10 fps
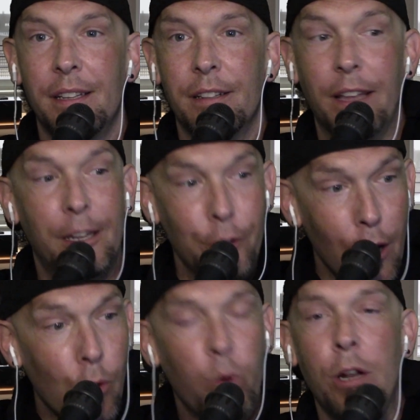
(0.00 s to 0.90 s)
Like,
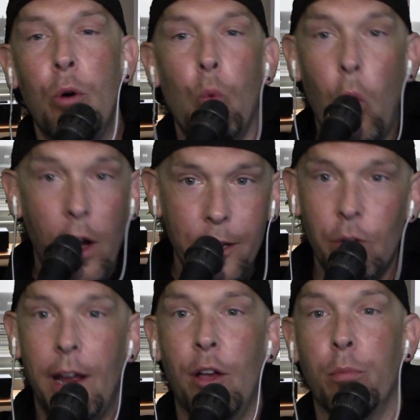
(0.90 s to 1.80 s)
no, we don't want your
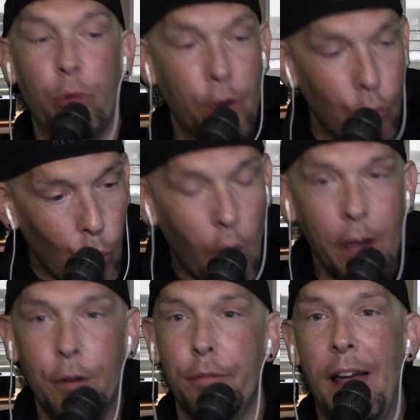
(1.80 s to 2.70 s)
help. We don't
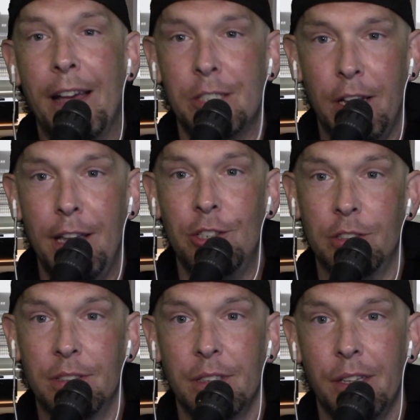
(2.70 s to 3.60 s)
want your
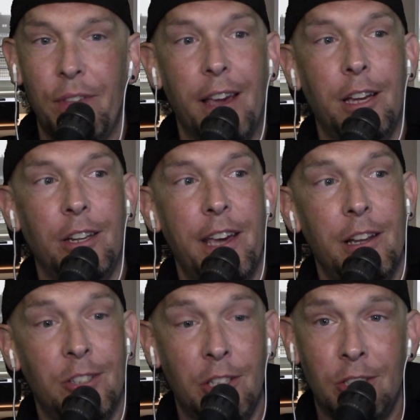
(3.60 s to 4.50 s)
vaccination. That could get
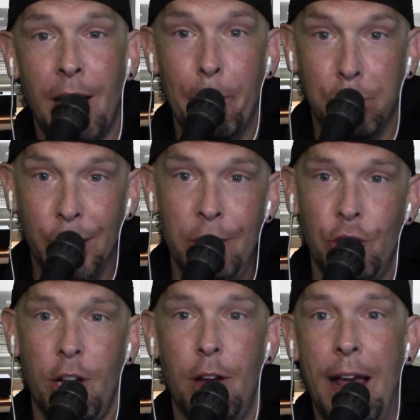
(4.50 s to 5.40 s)
us to stop
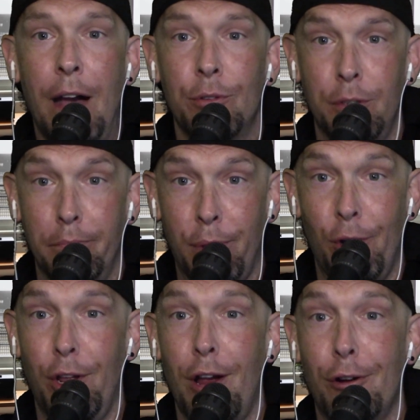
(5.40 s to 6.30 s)
bleaching our house and
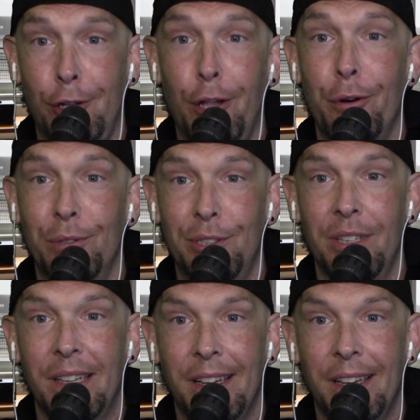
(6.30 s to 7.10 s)
burning our clothes.